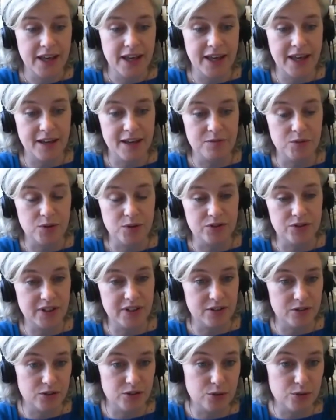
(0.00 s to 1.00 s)
um, on
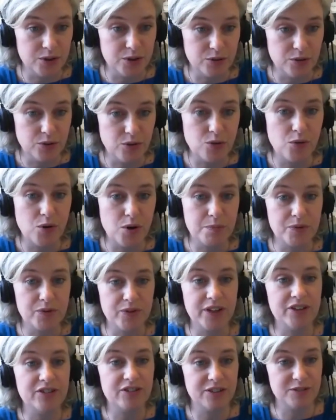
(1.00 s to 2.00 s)
territorial
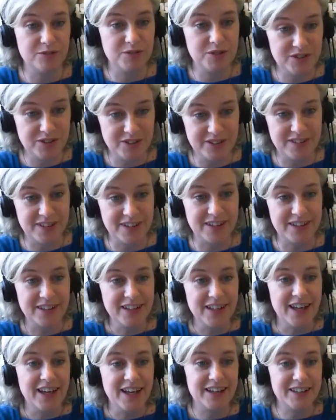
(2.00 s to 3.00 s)
cooperation, which is a,
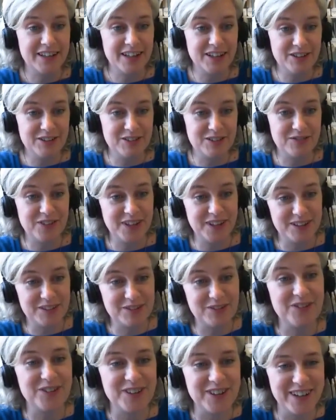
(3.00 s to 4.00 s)
a nice fit
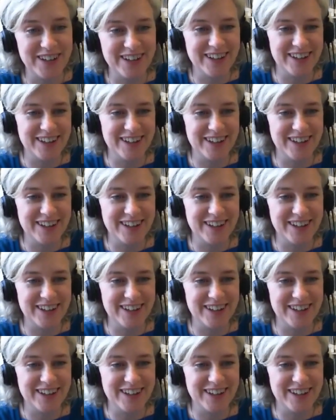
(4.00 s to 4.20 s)
for,